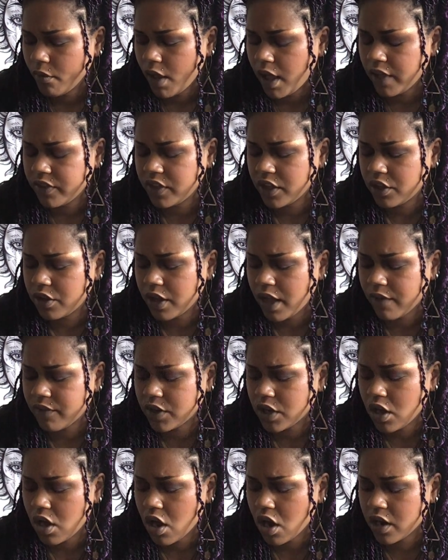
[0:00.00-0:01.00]
I think you're
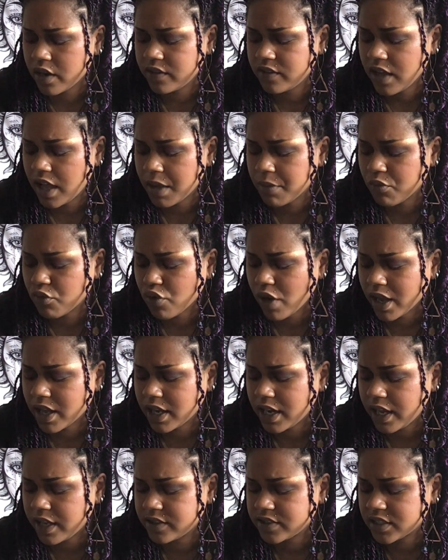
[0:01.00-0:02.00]
having a hard time
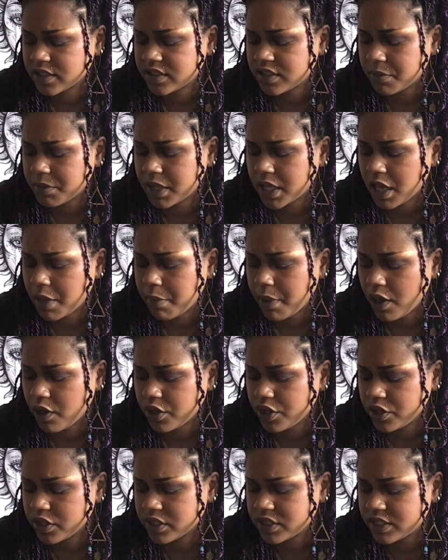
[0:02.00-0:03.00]
recognizing something about
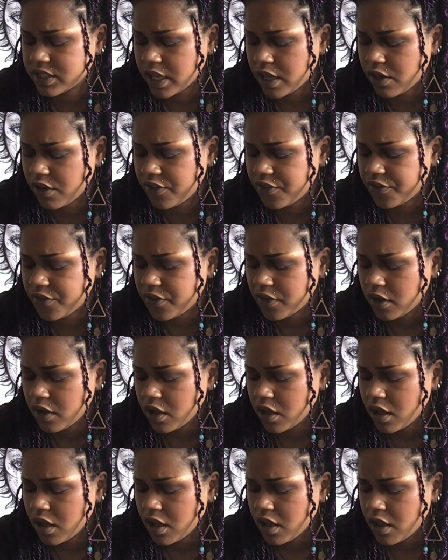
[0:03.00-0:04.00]
yourself
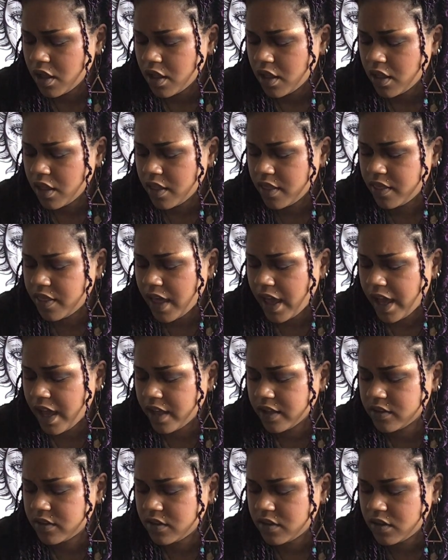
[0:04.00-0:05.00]

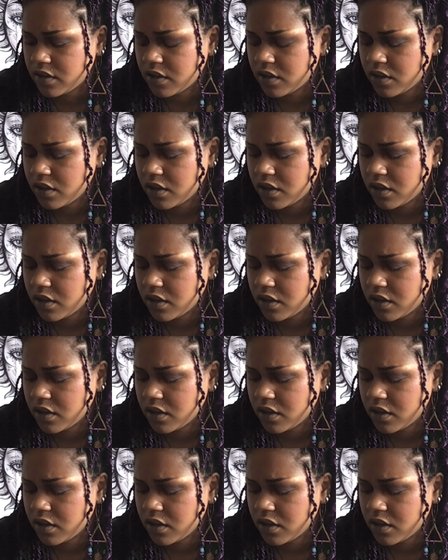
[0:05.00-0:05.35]
that